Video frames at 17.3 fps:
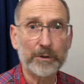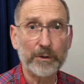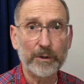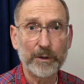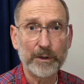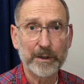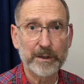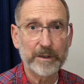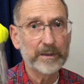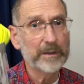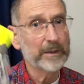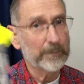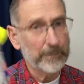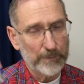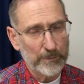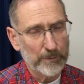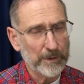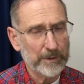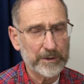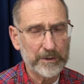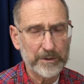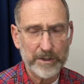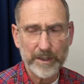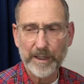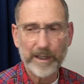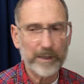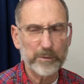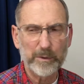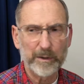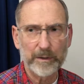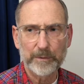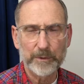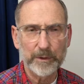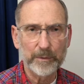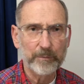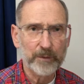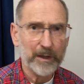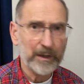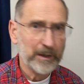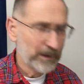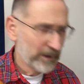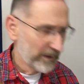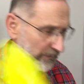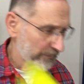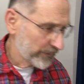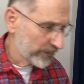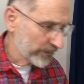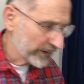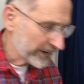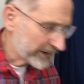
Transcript: cord, if you want to use that, whatever, for